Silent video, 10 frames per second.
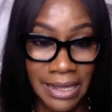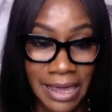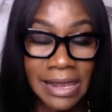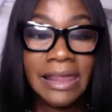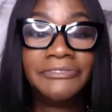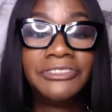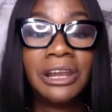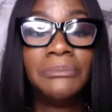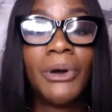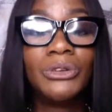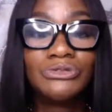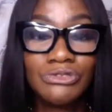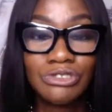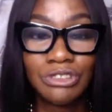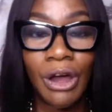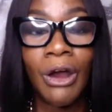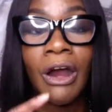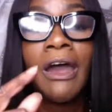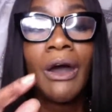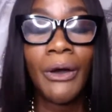It left an emotional
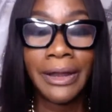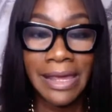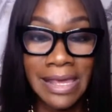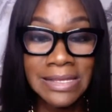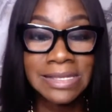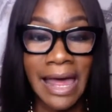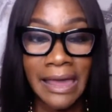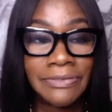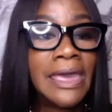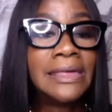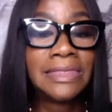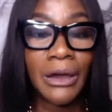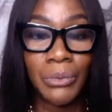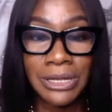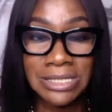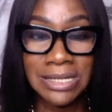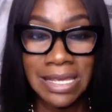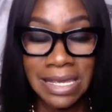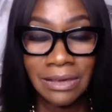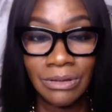scar on his life that wasn't
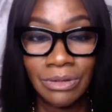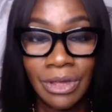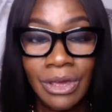healed.